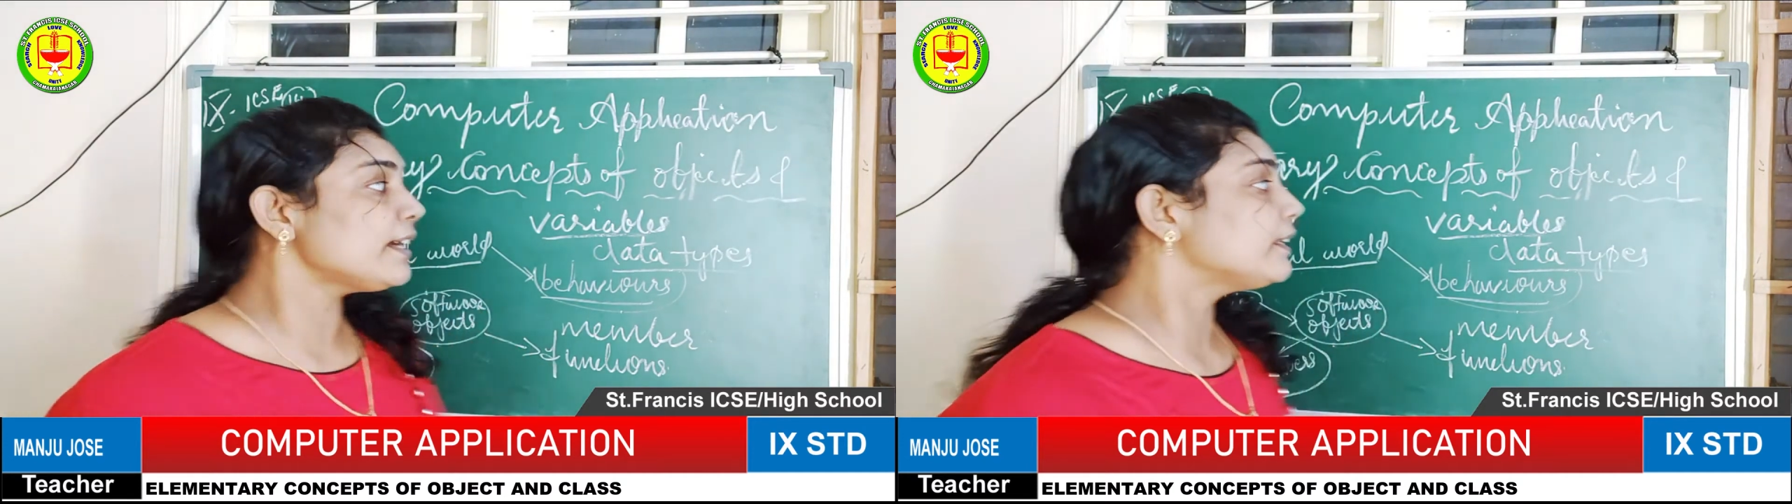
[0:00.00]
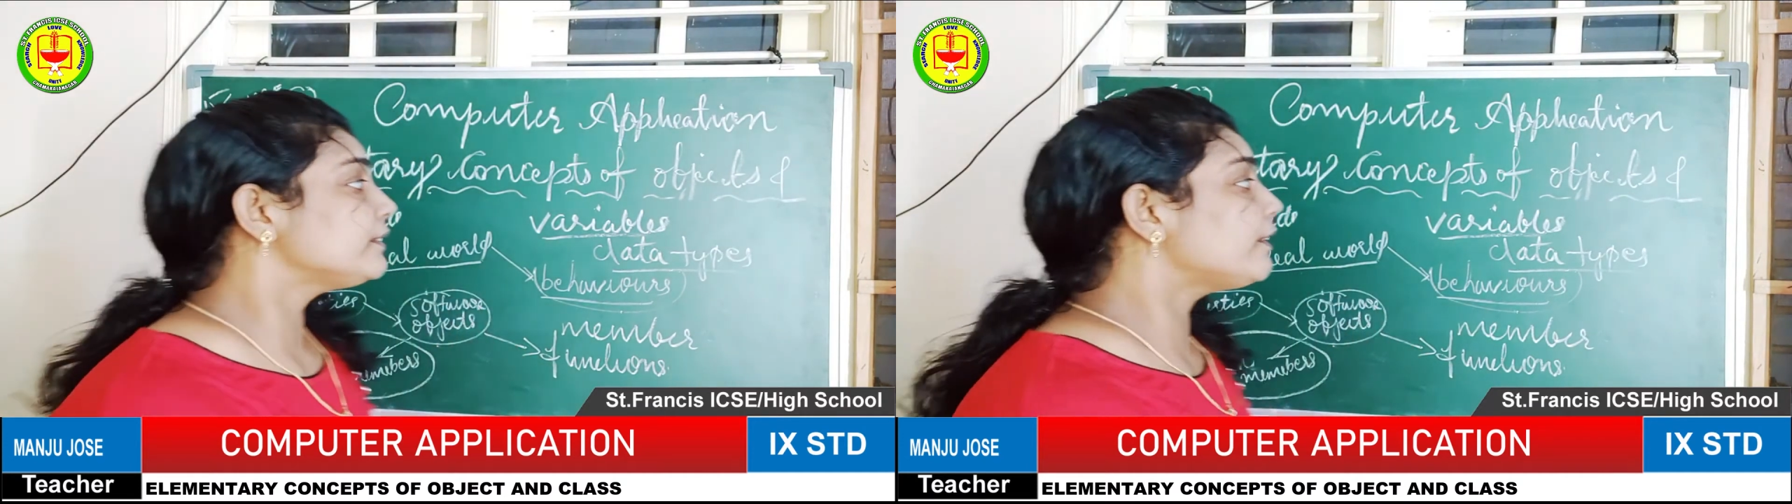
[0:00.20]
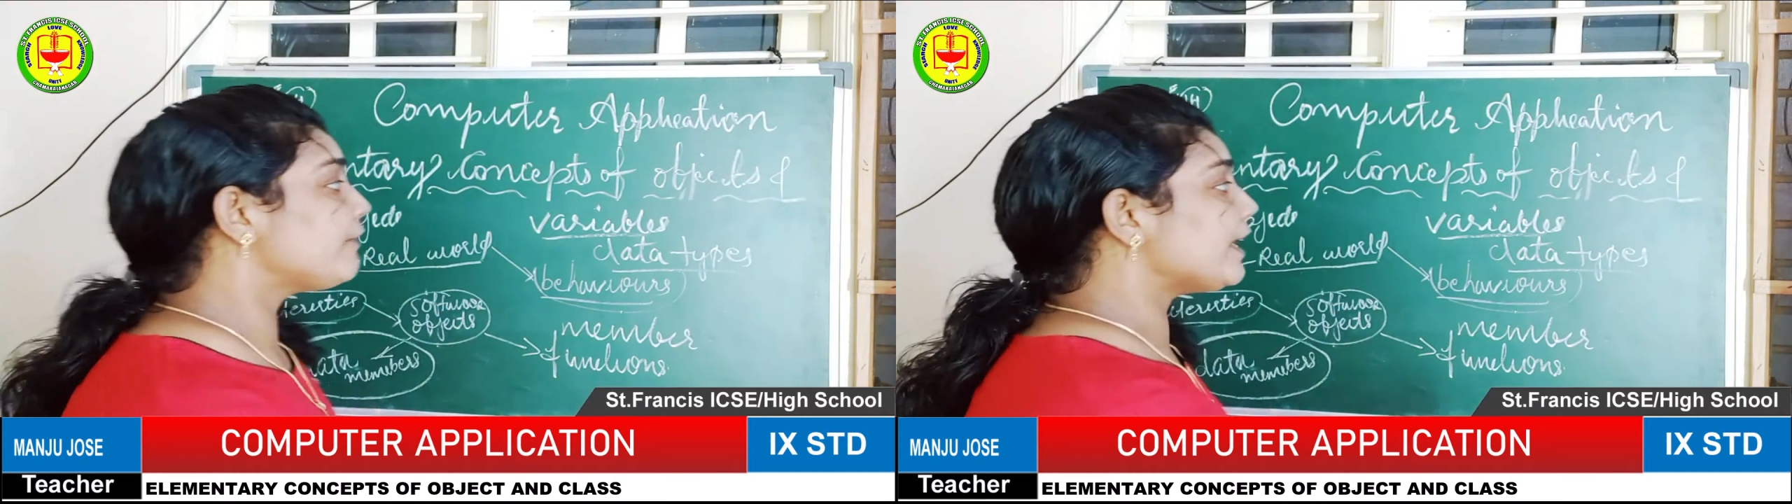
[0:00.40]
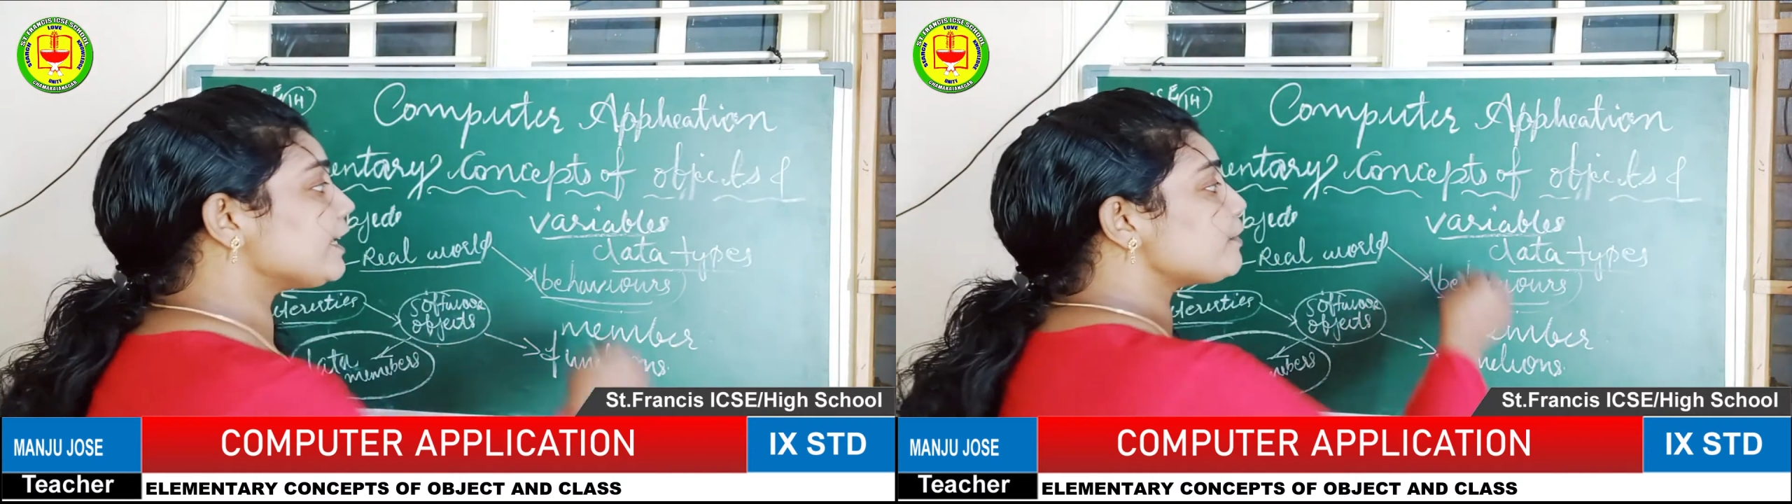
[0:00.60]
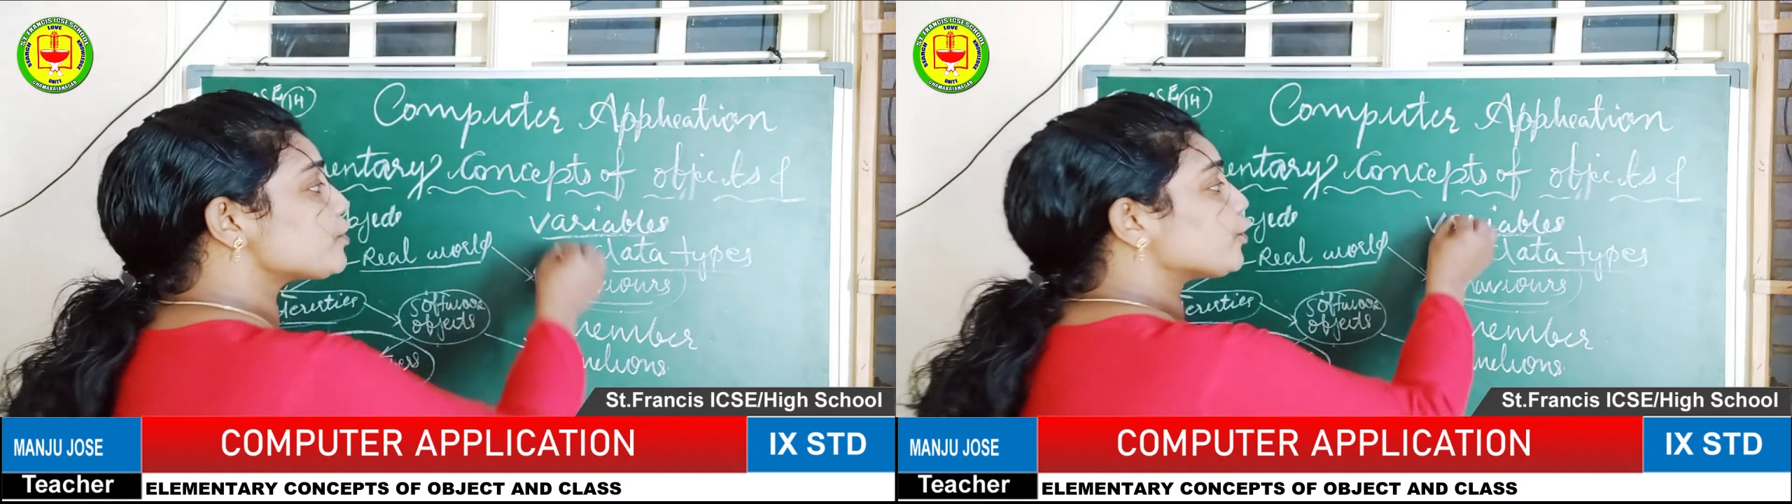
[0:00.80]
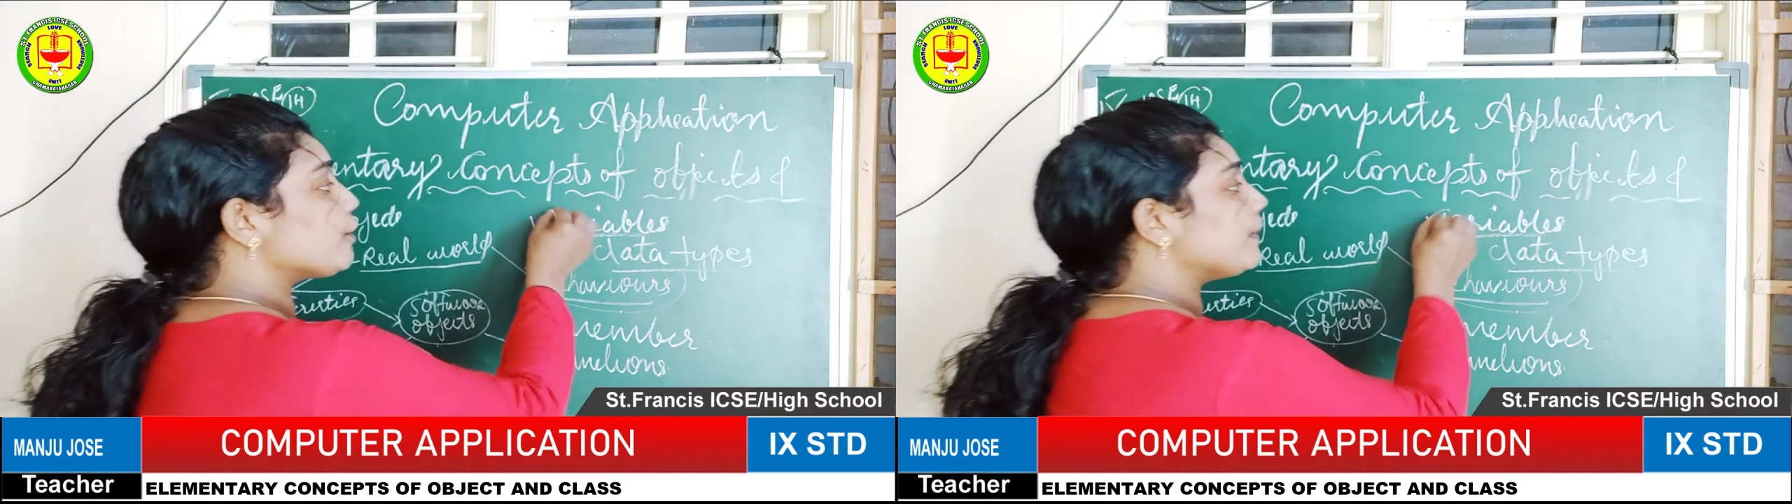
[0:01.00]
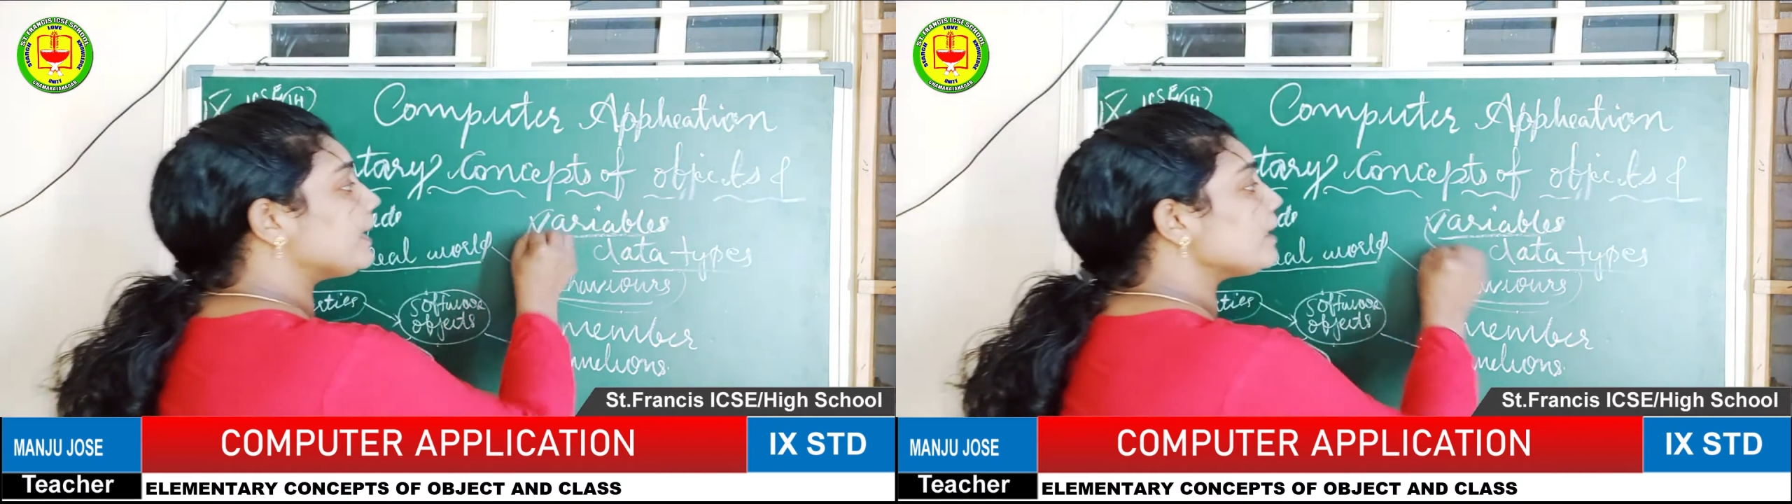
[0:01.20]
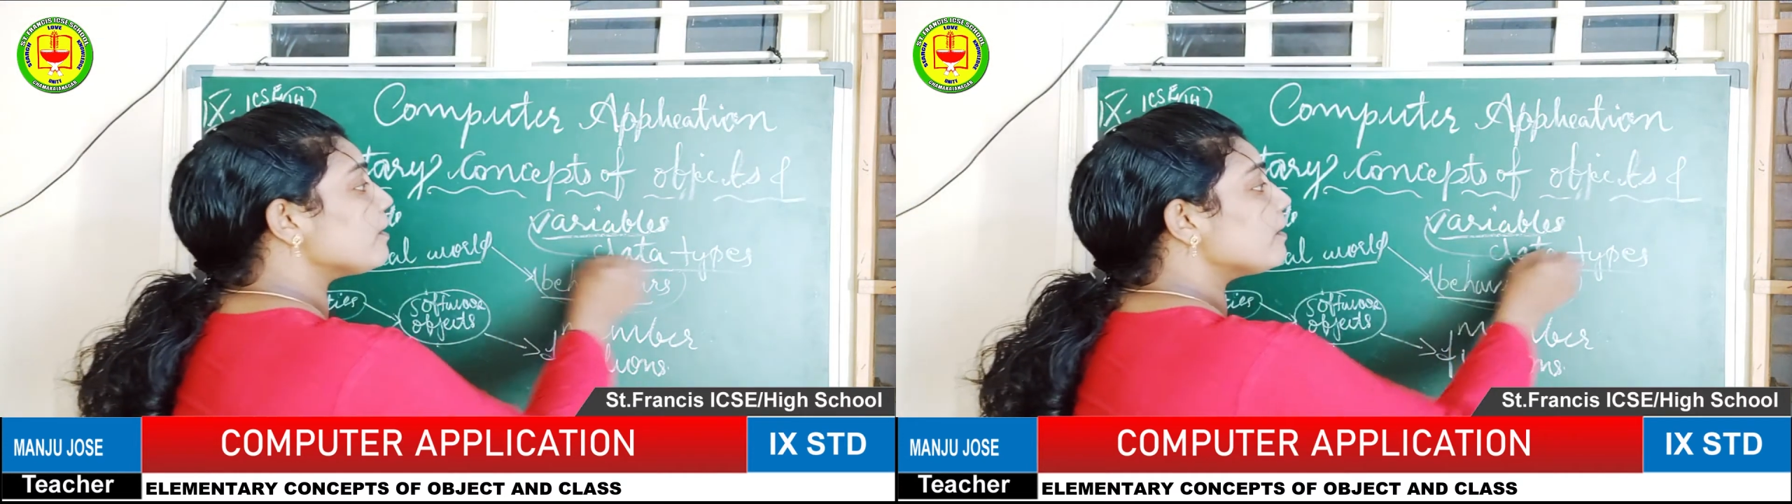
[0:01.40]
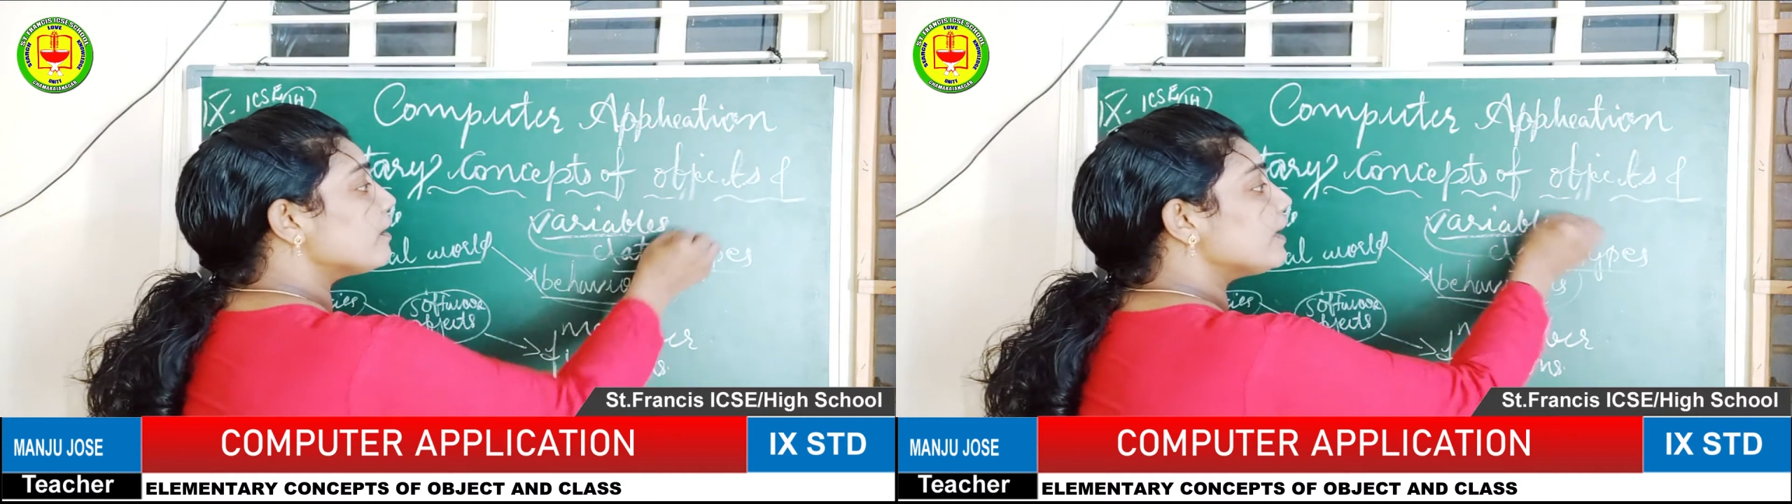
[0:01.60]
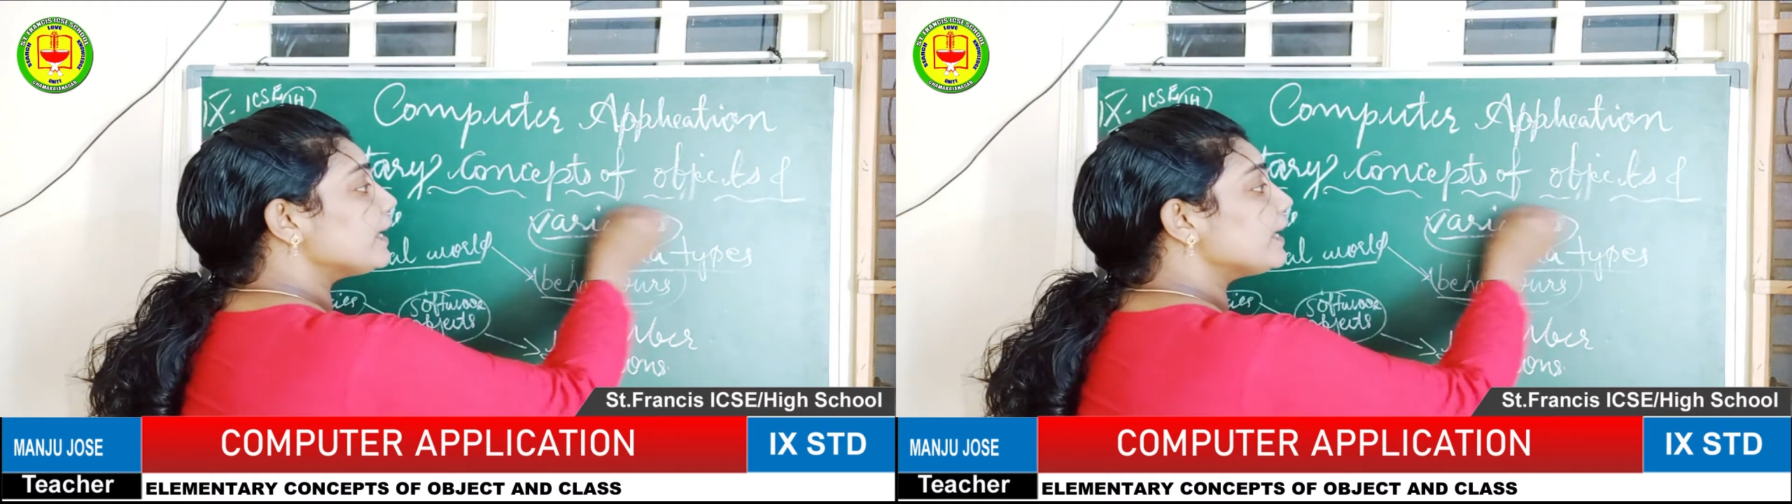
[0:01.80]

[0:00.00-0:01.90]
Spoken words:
the variable should be